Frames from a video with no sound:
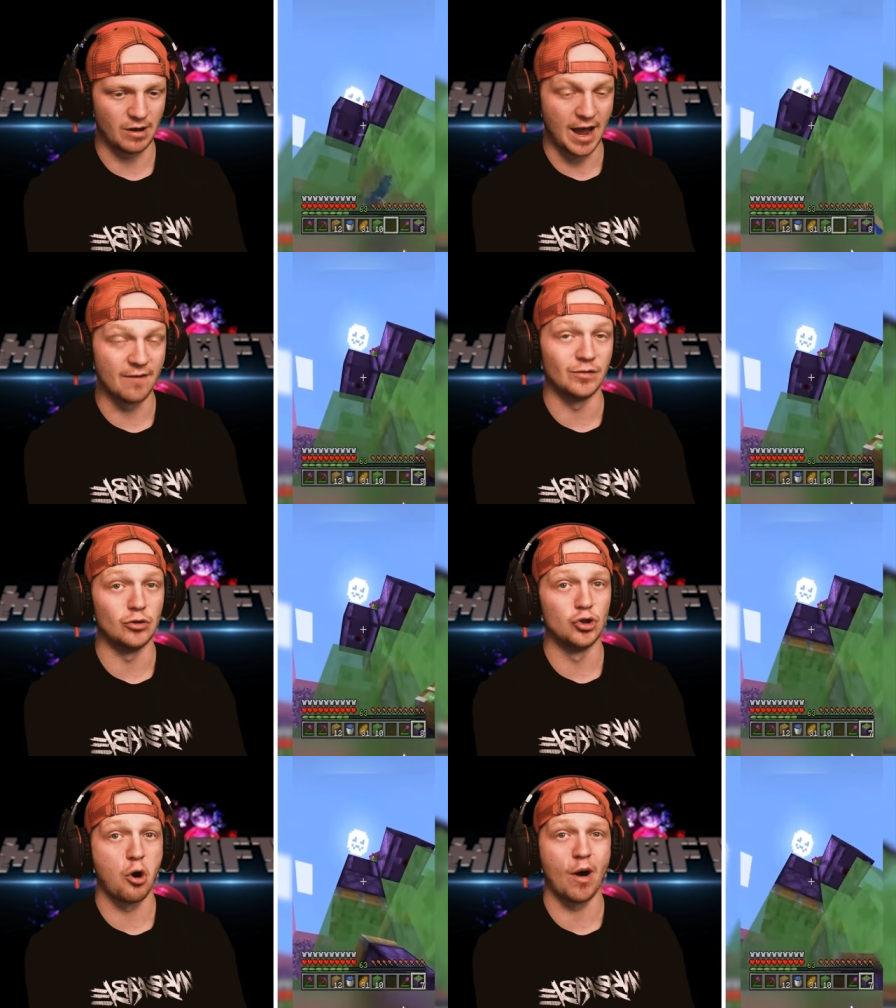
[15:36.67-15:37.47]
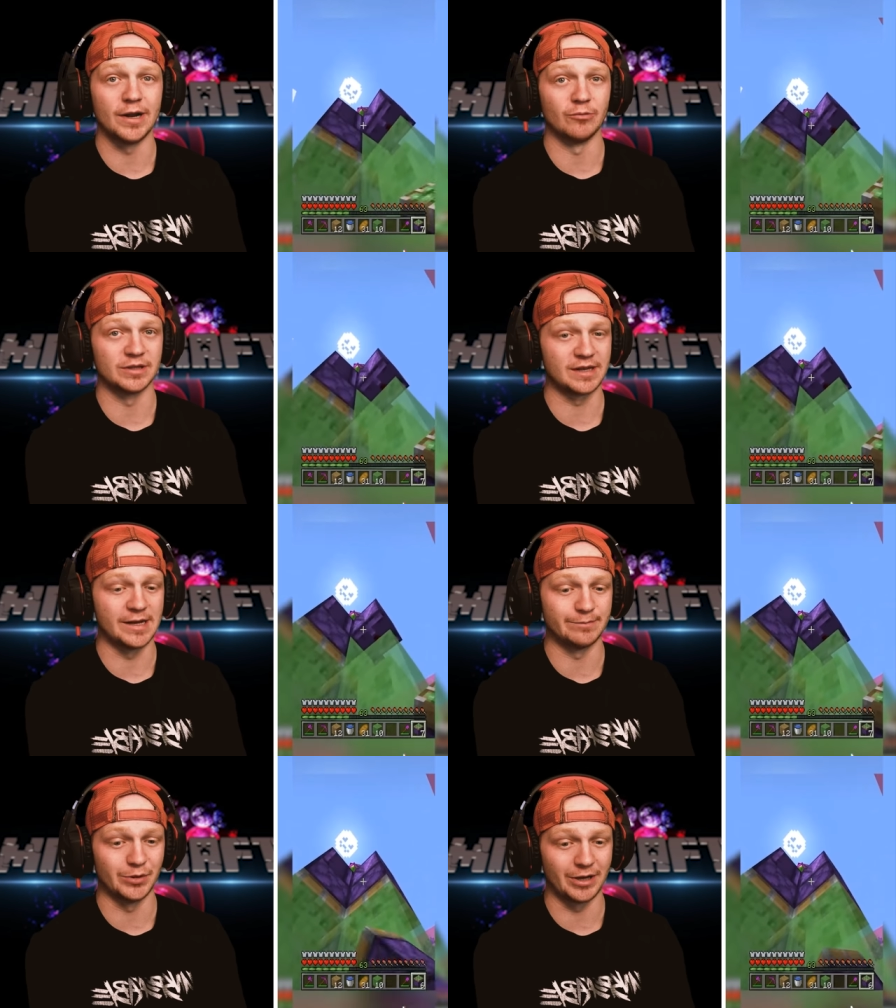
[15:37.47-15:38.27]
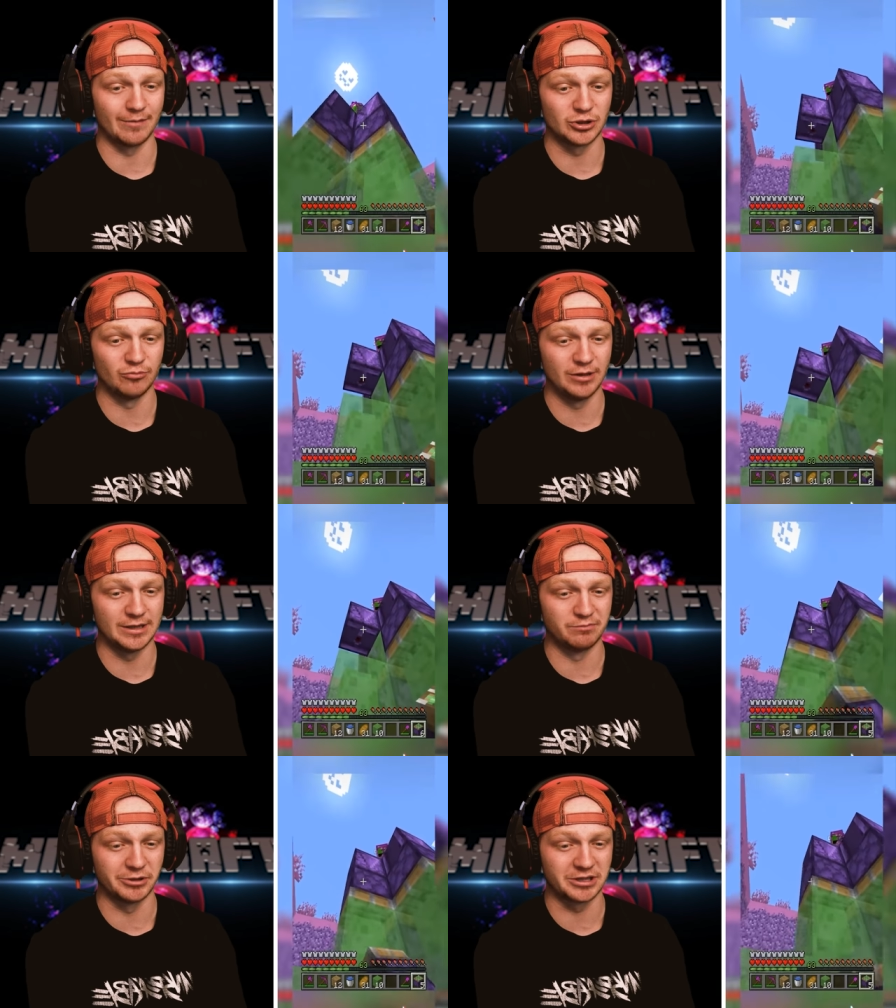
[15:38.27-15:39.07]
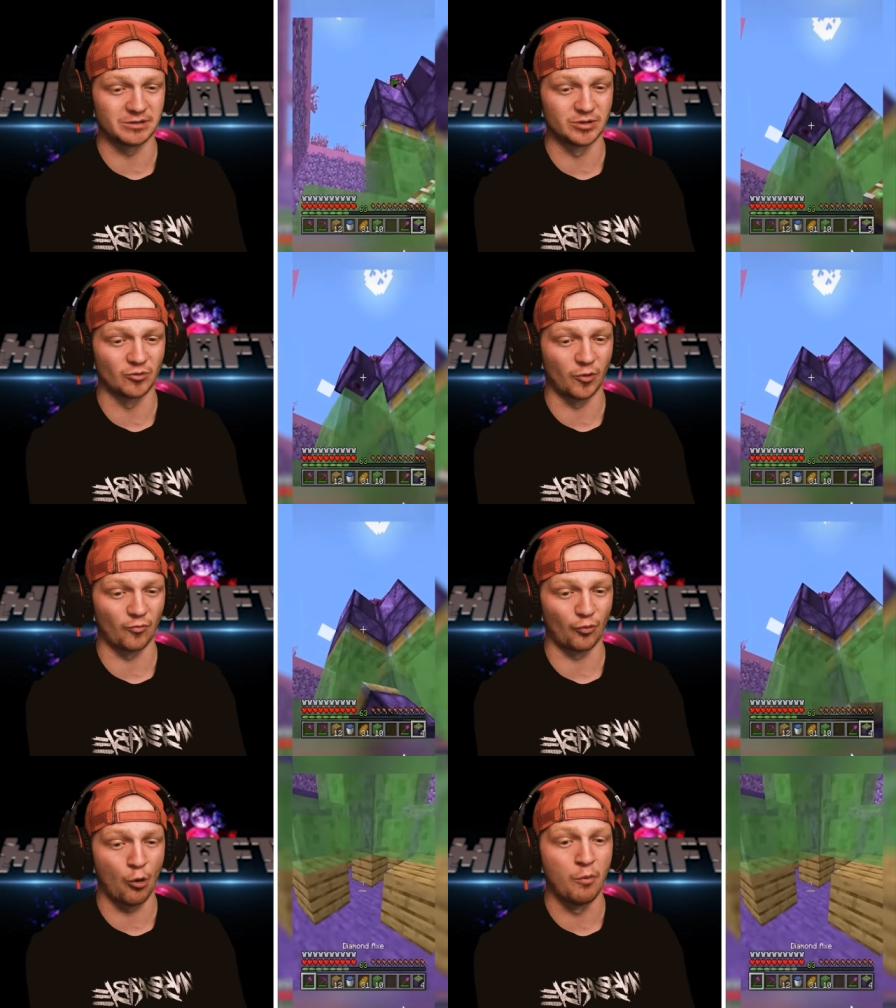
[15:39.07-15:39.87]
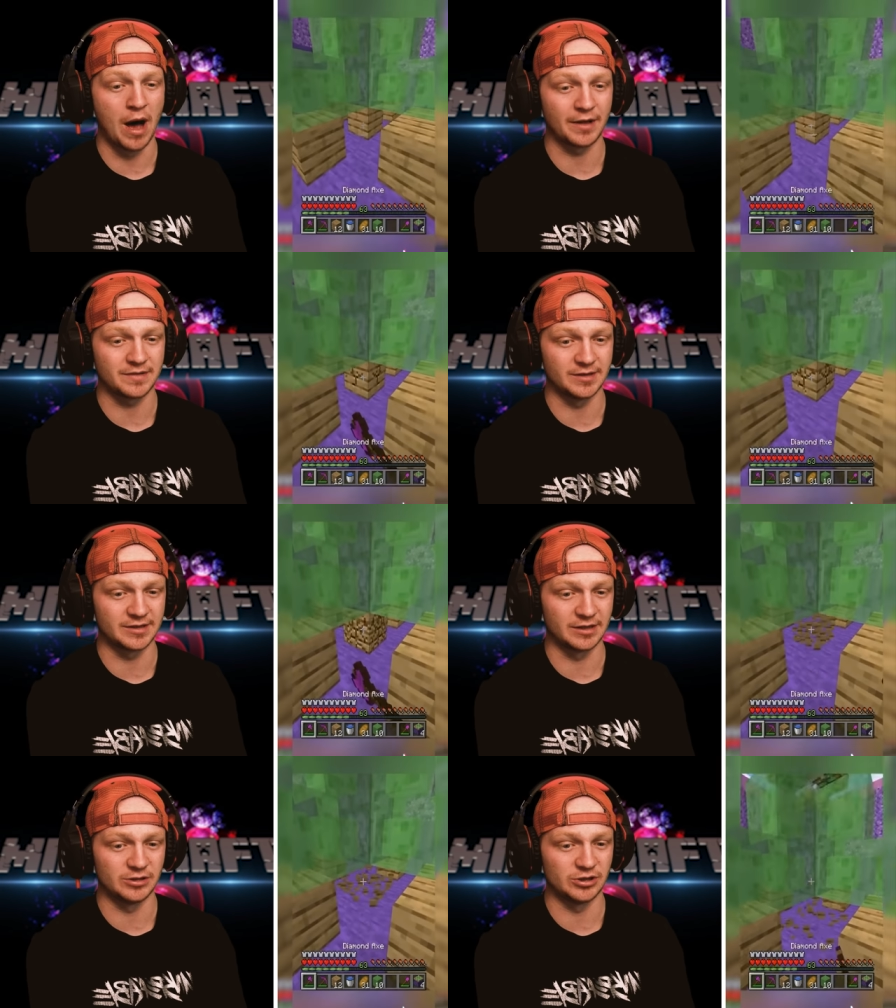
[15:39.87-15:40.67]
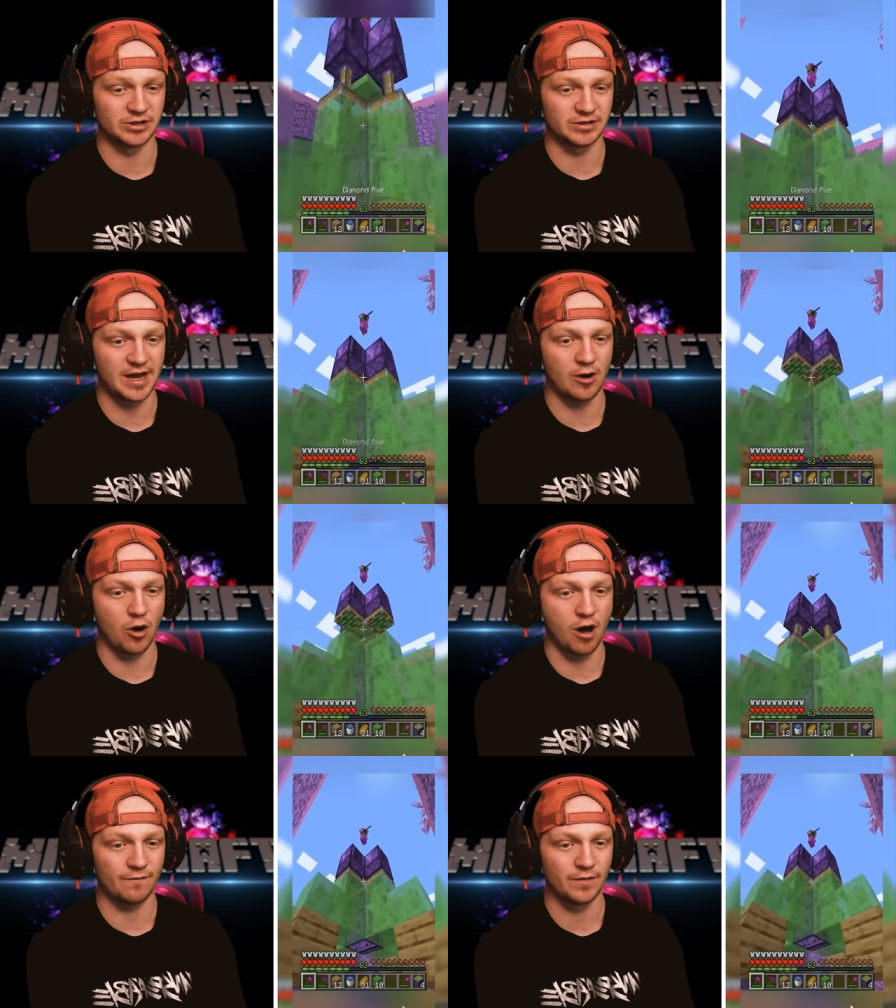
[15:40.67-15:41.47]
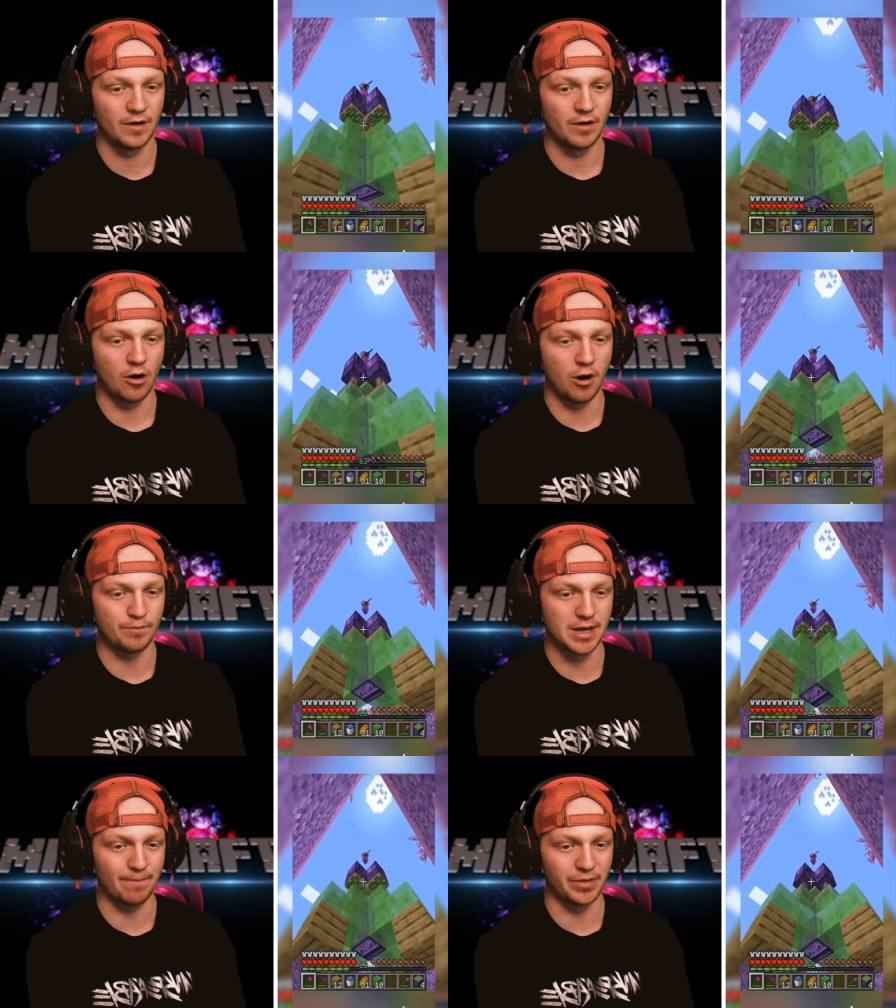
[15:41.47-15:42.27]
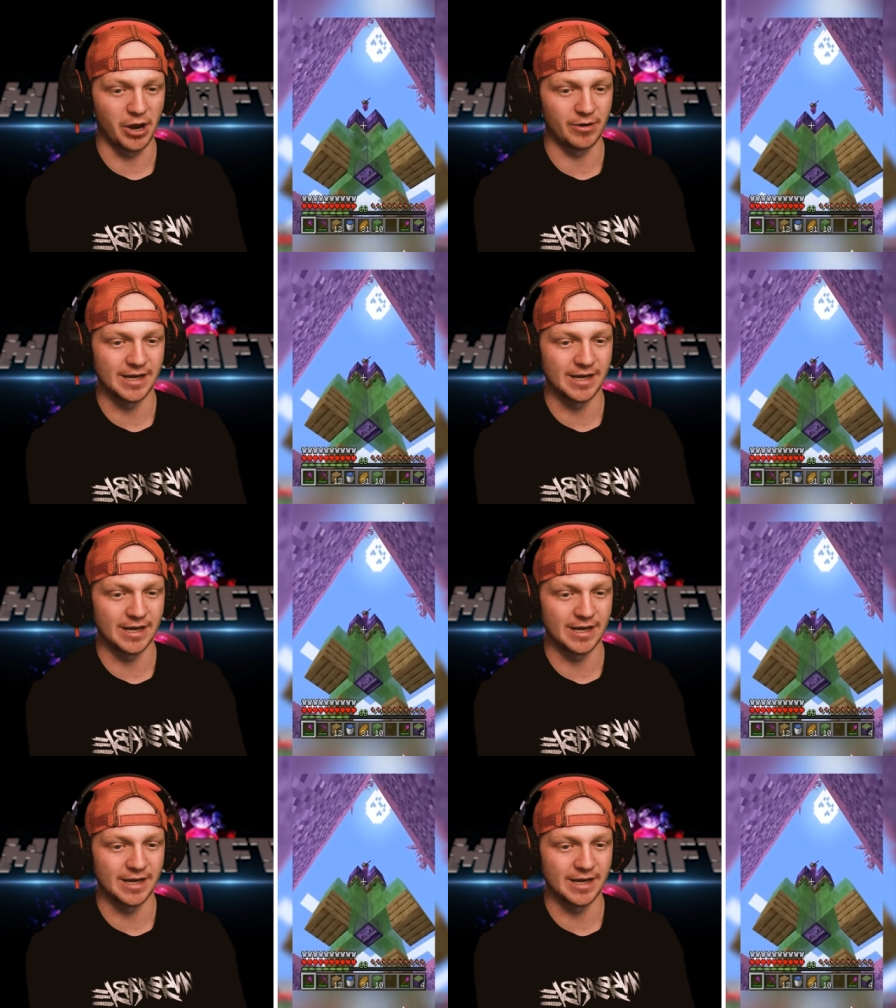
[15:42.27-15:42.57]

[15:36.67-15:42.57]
I have no idea what this guy's building. I'm assuming he's building some sort of robot that's gonna just take off. Oh, yep, there it